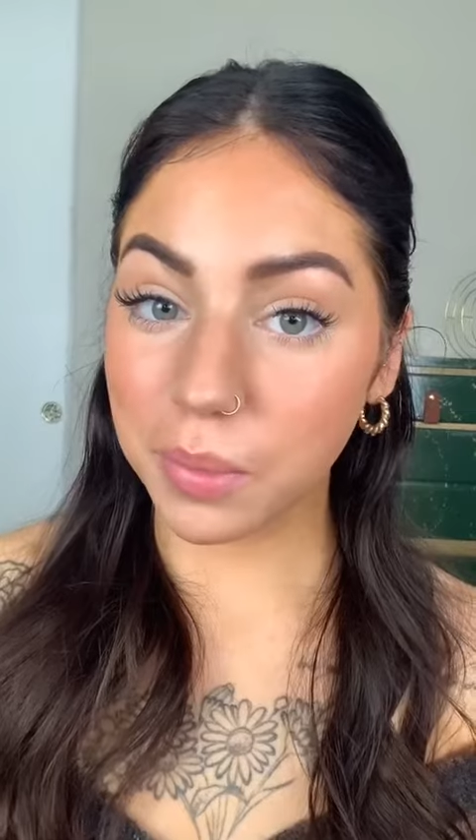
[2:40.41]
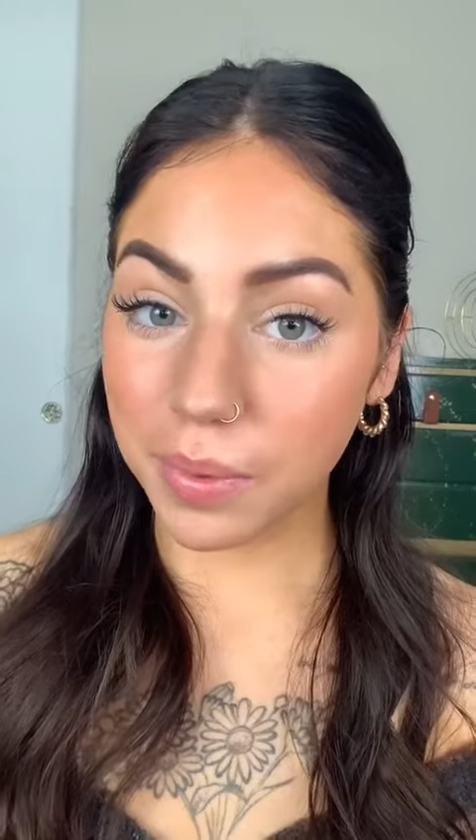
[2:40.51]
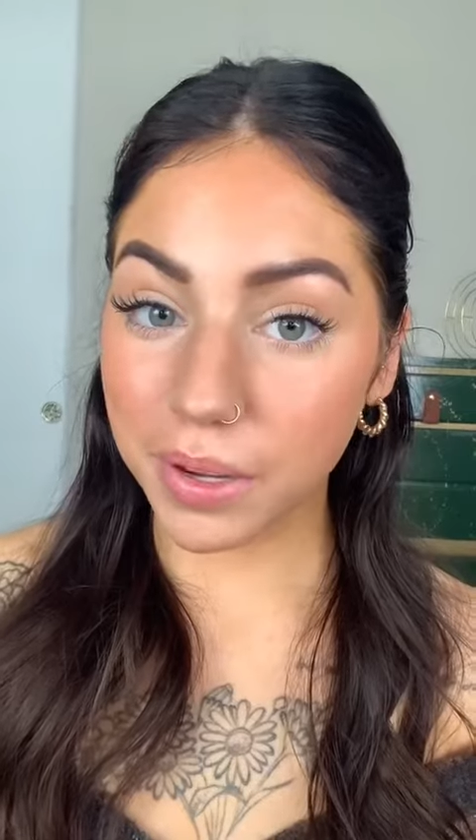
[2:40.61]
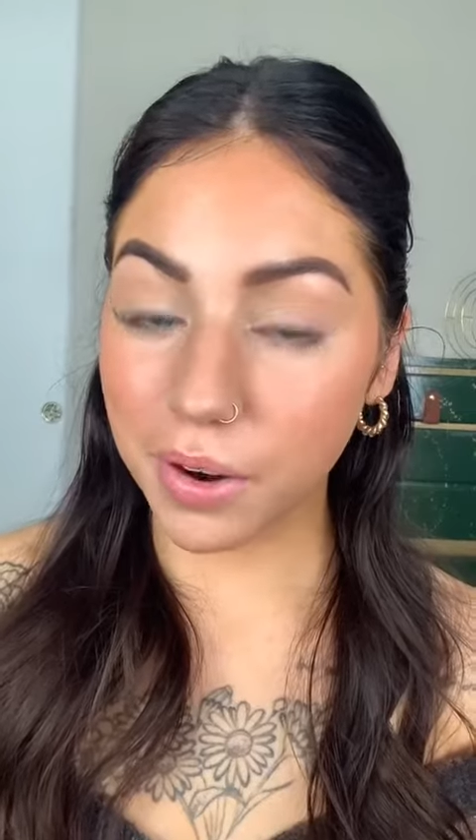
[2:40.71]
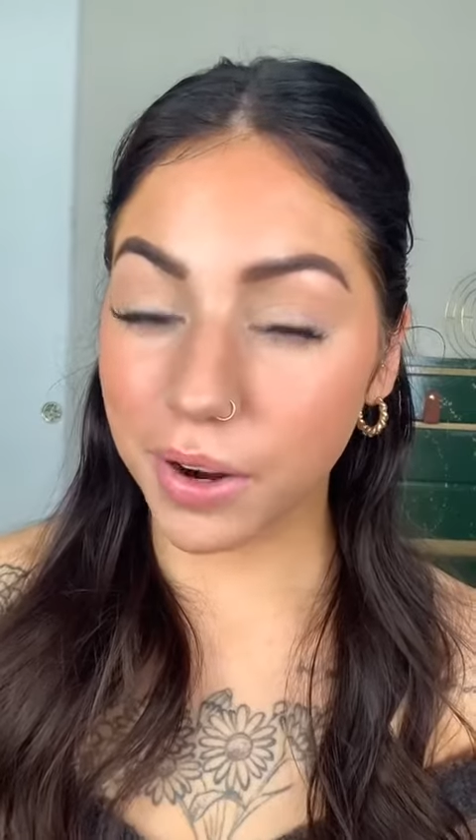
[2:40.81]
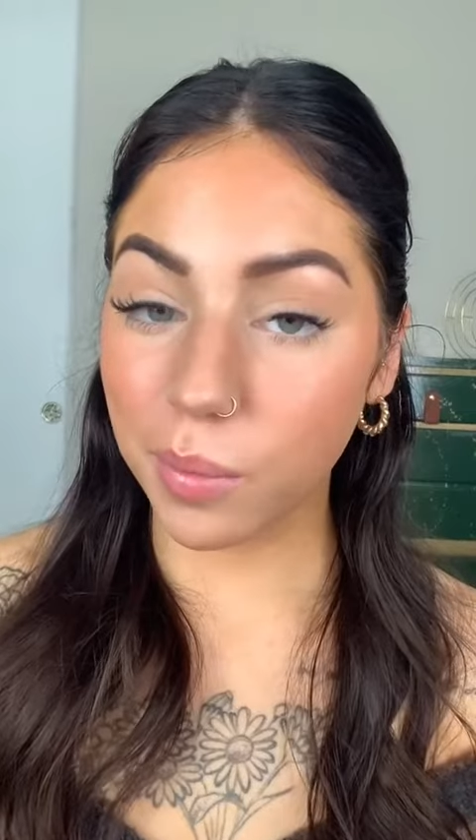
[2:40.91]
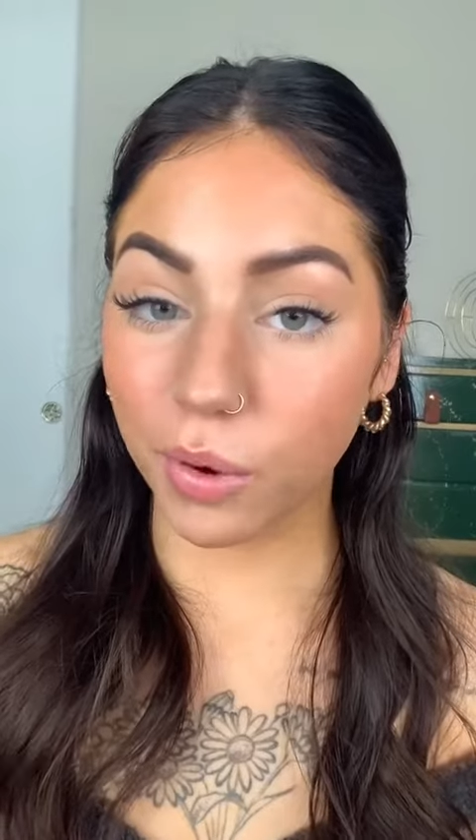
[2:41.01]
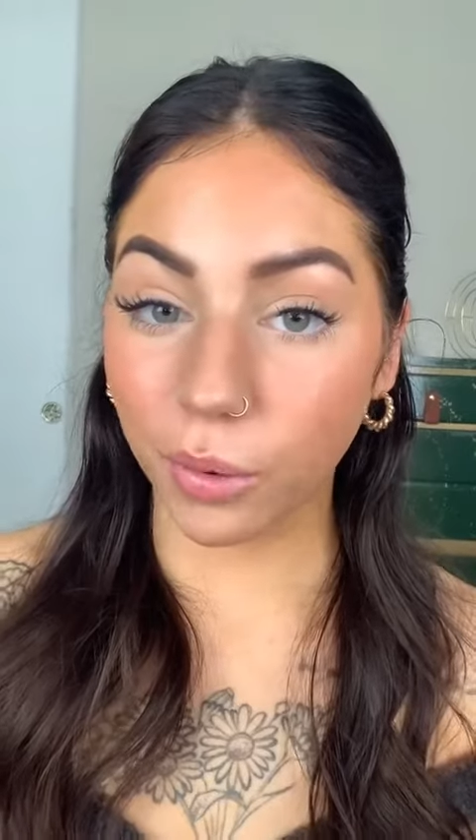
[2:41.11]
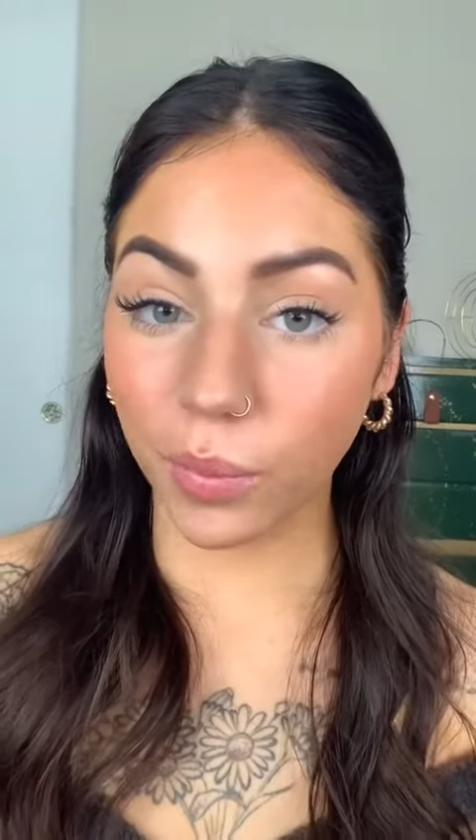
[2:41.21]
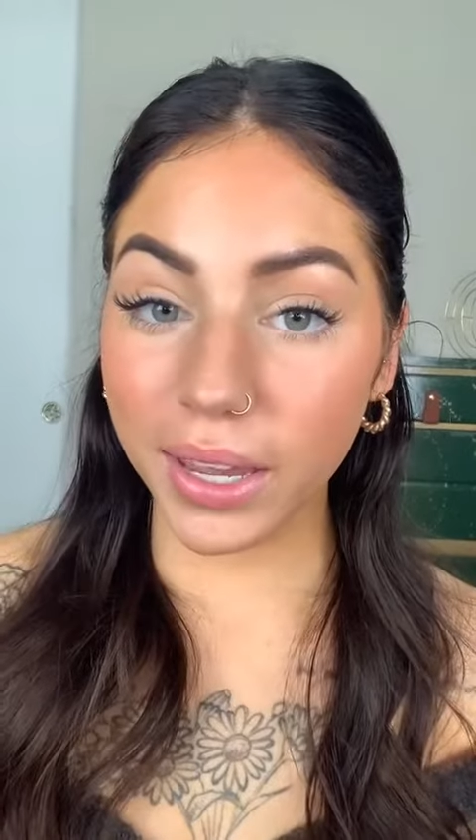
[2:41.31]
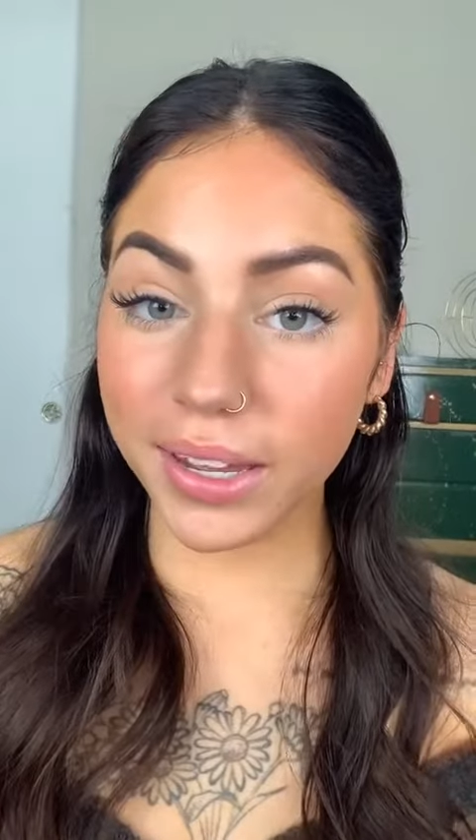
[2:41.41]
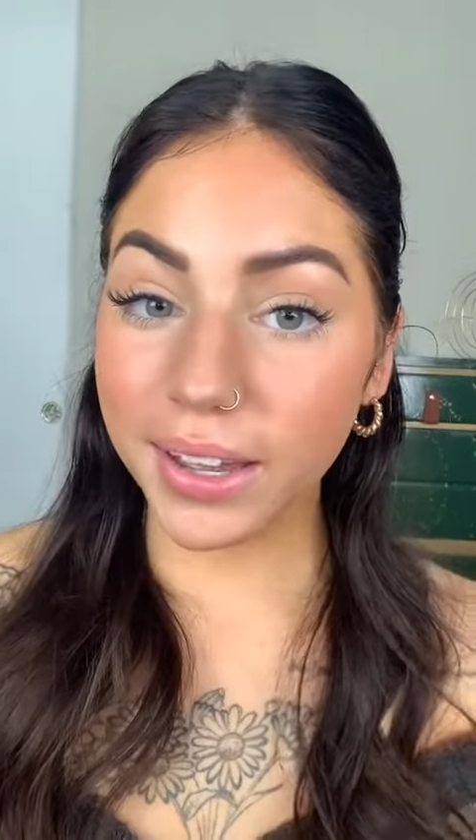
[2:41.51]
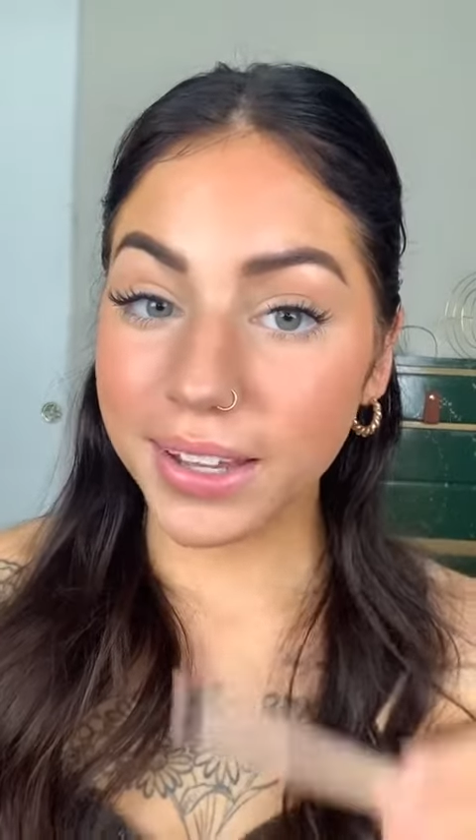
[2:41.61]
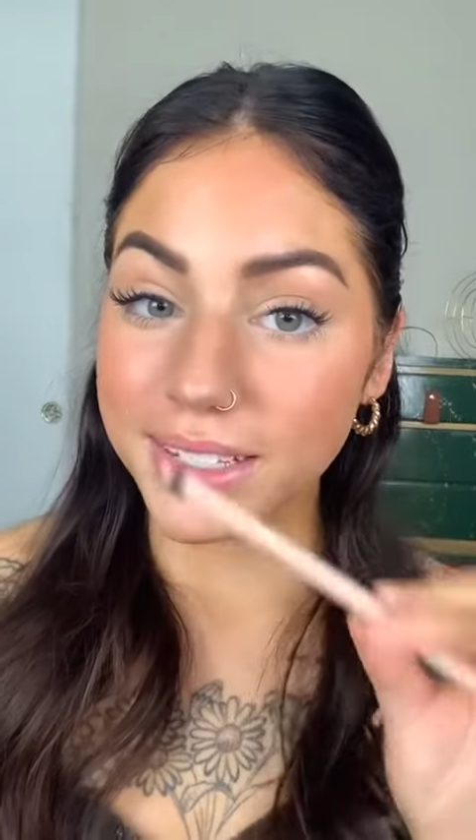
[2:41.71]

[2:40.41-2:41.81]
bigger and more awake,